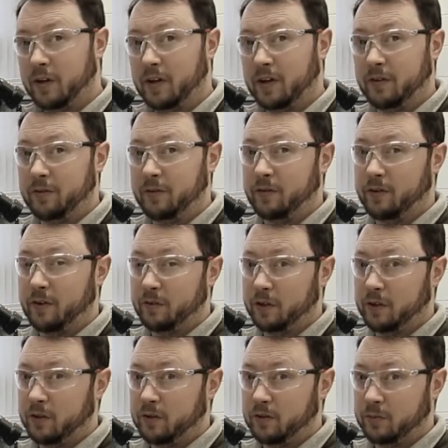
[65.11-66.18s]
if you've ever
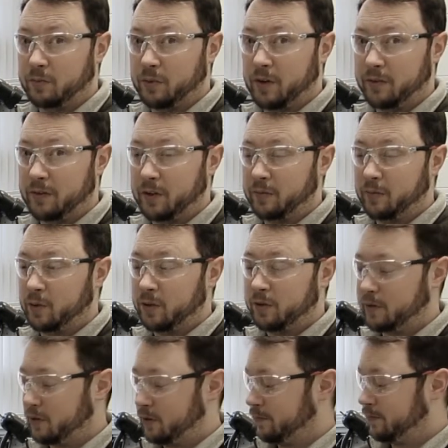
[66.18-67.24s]
used probably more of
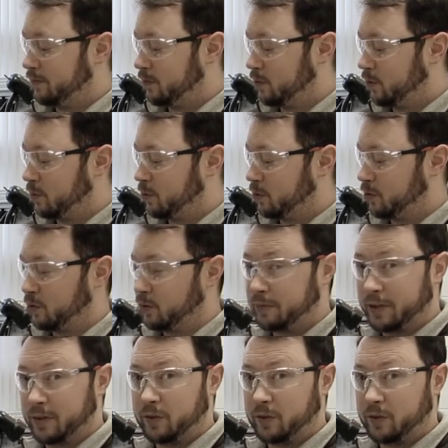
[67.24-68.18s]
a normal drill bit,